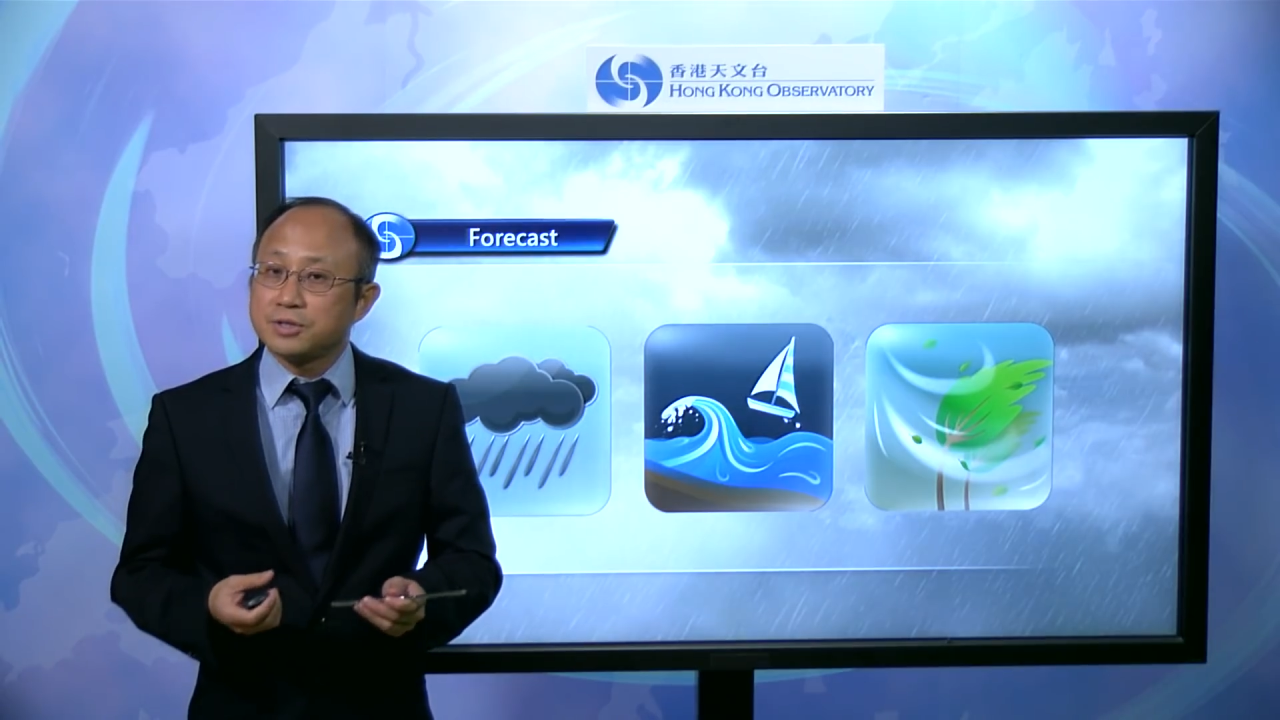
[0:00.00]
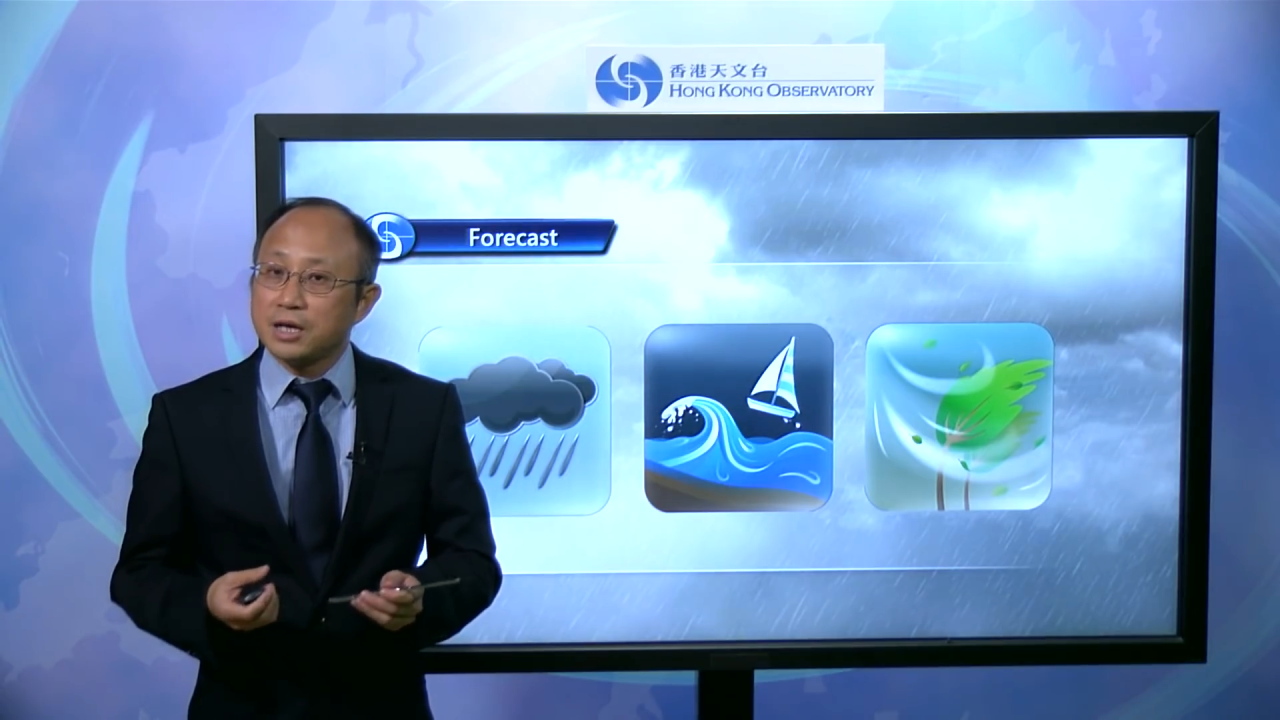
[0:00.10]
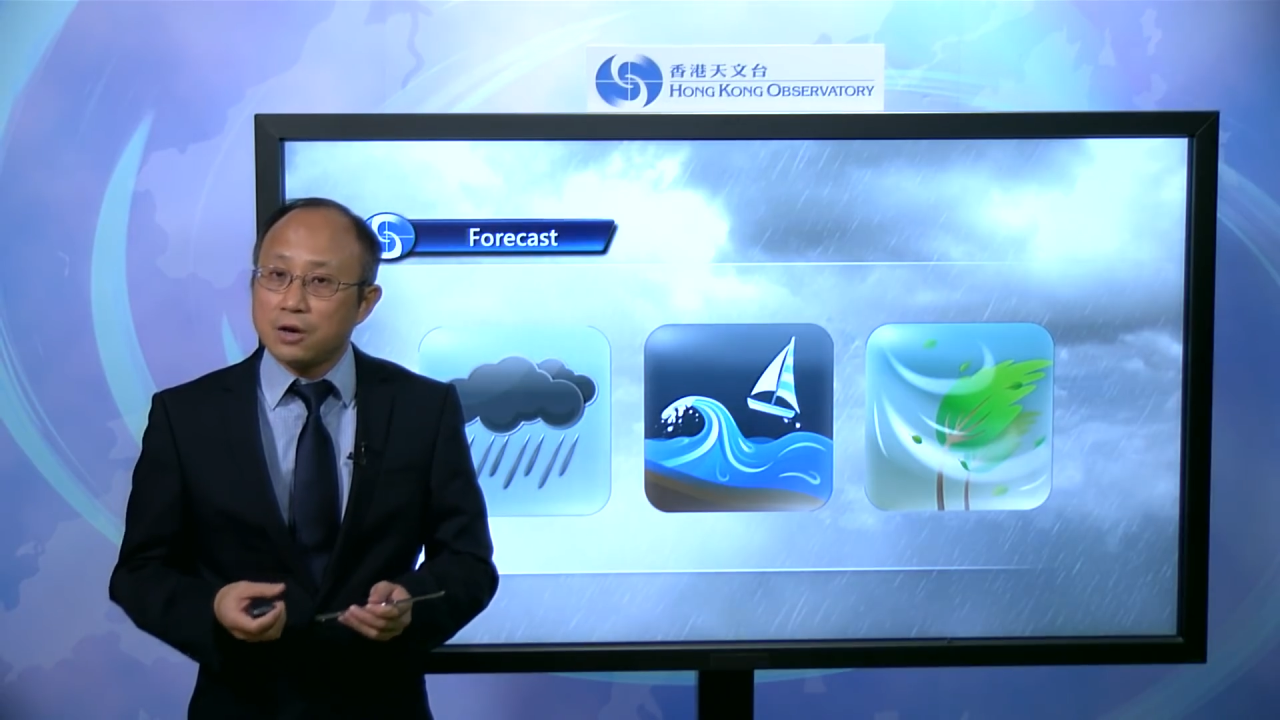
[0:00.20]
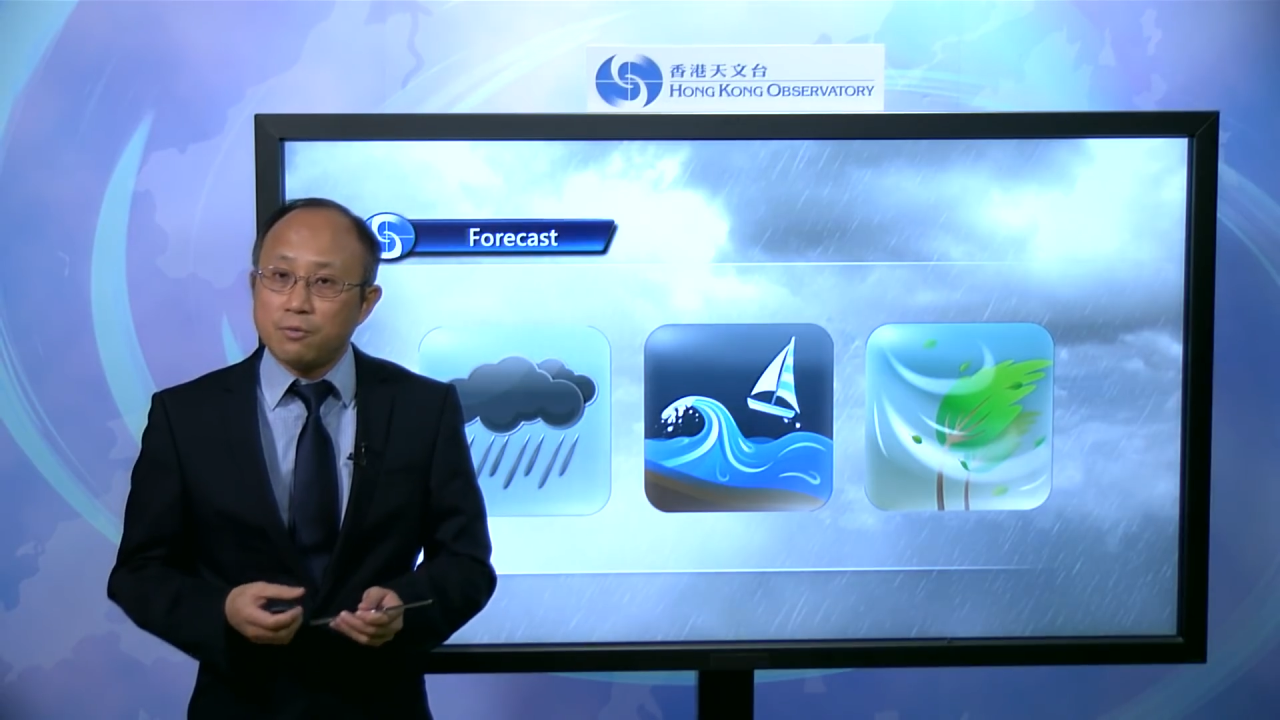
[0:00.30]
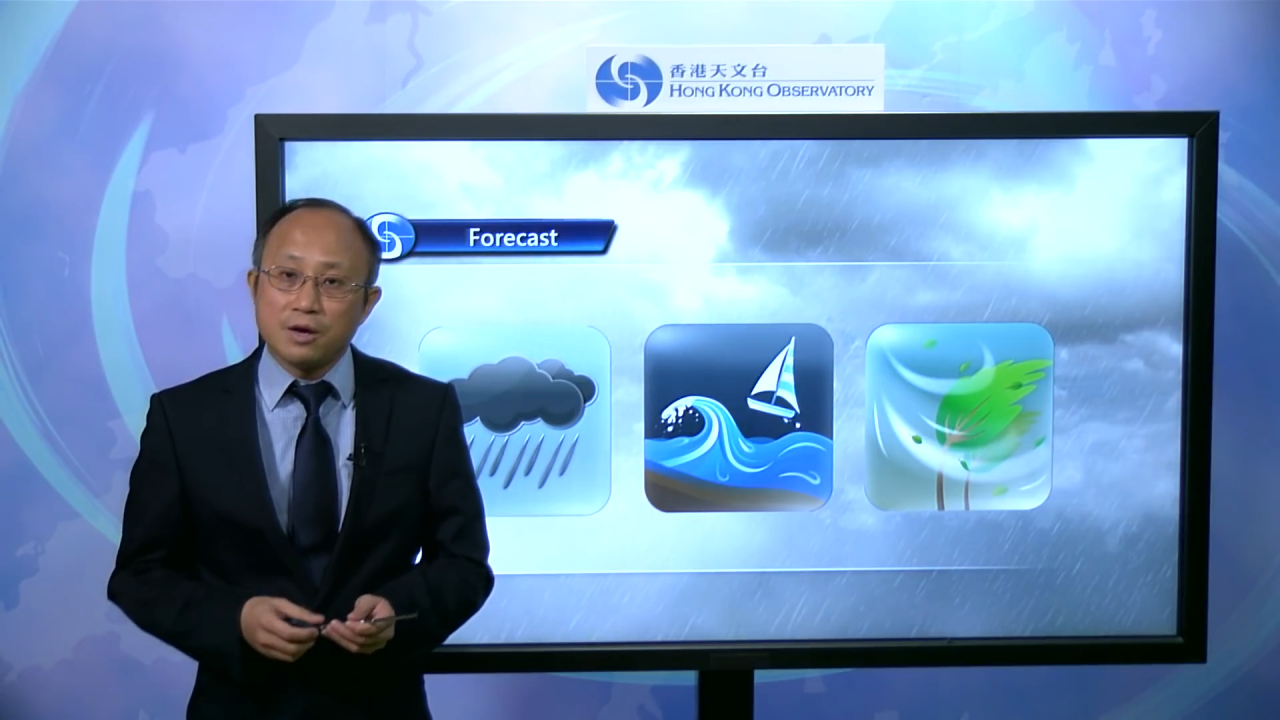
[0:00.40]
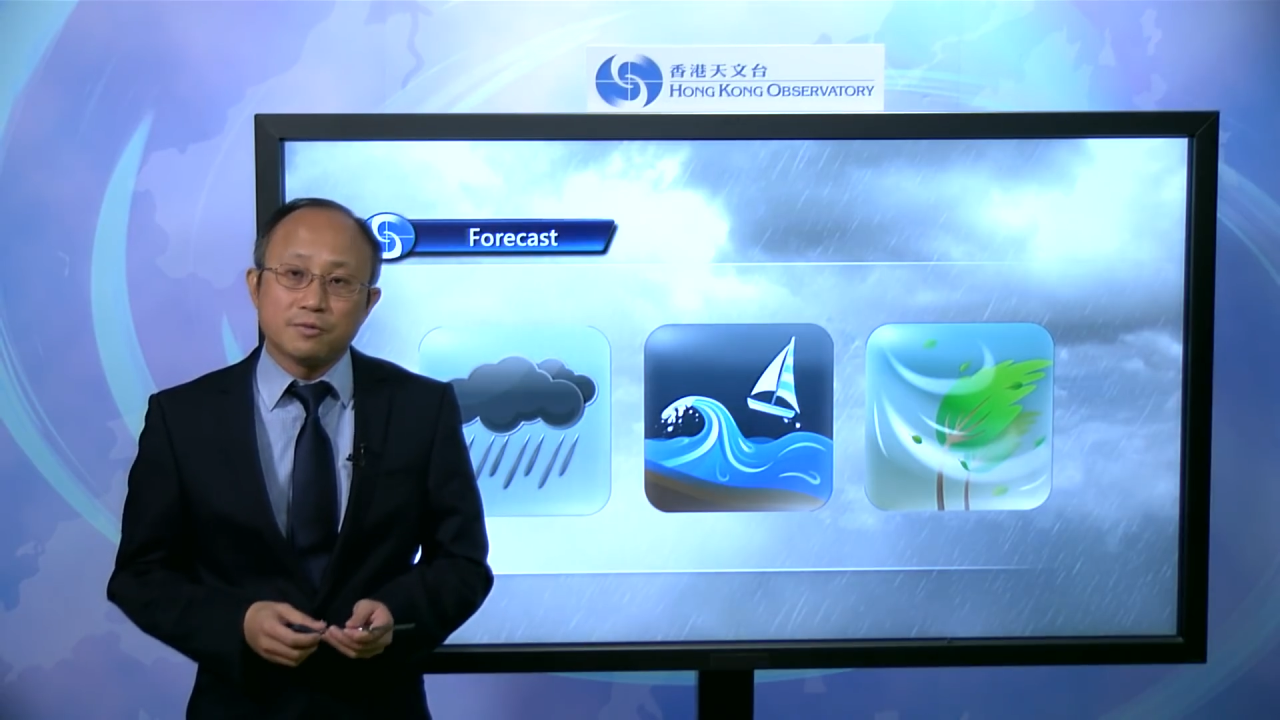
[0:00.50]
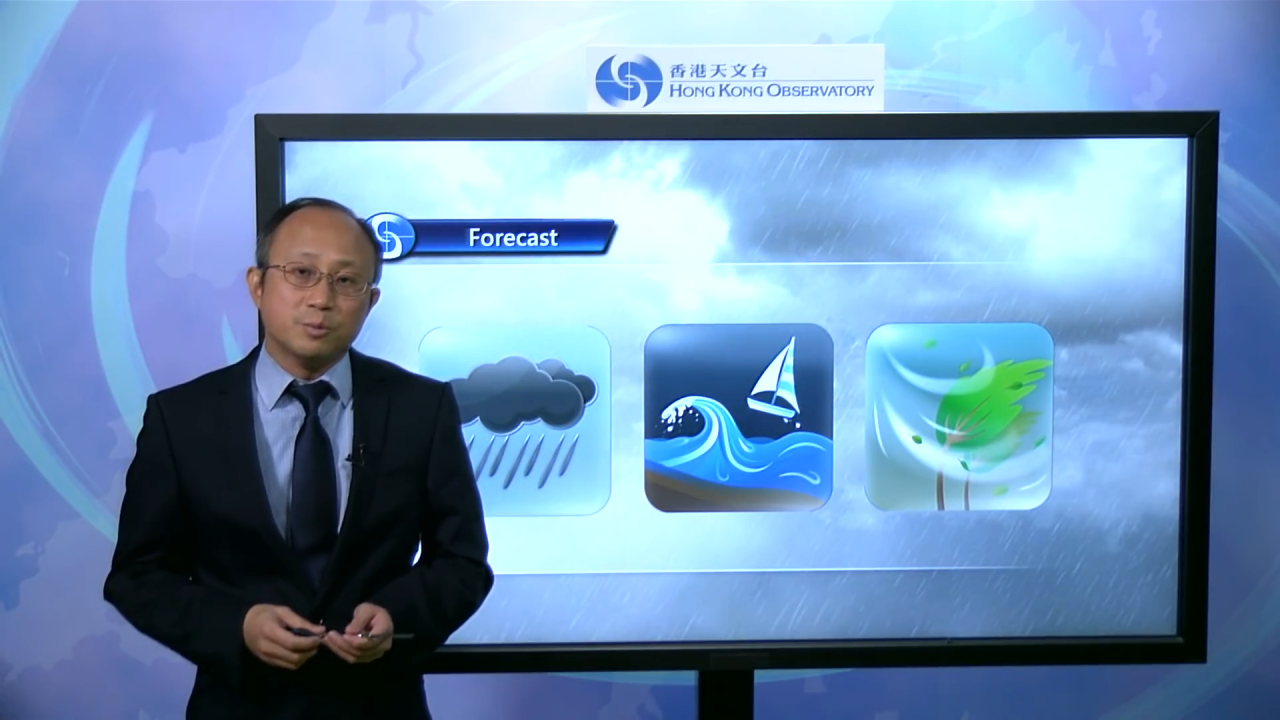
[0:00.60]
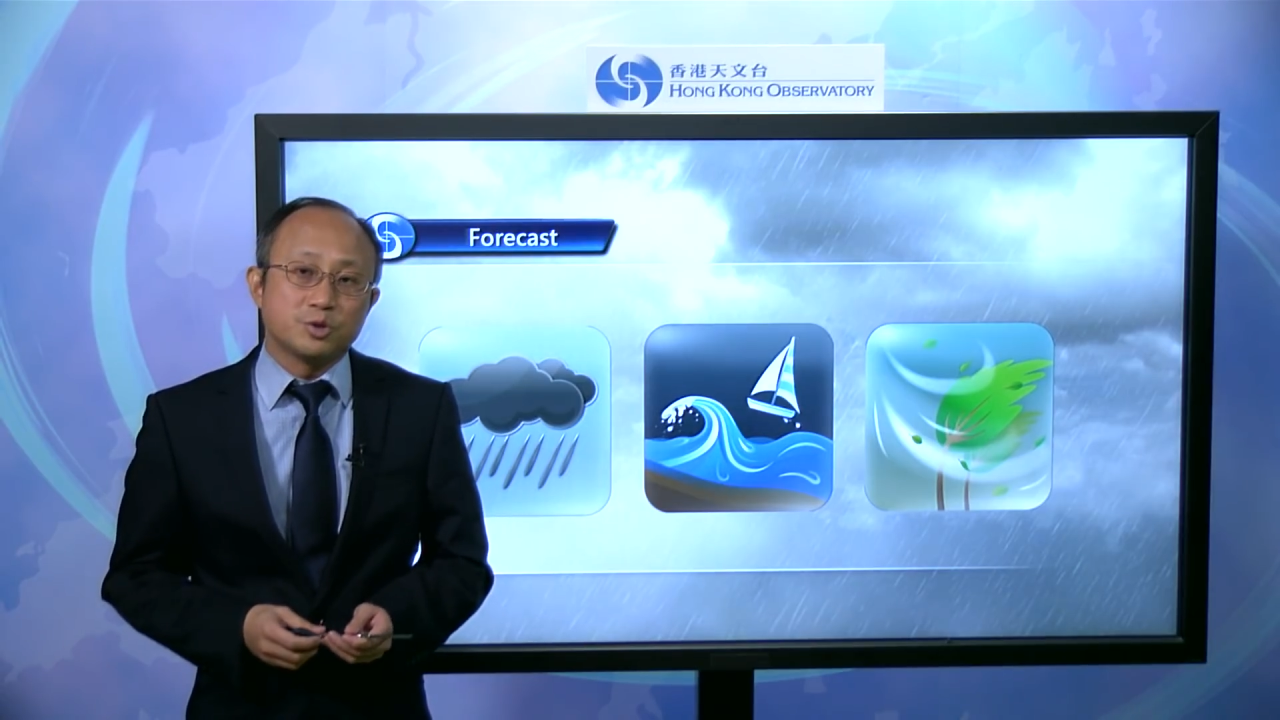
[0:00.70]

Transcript: stay away from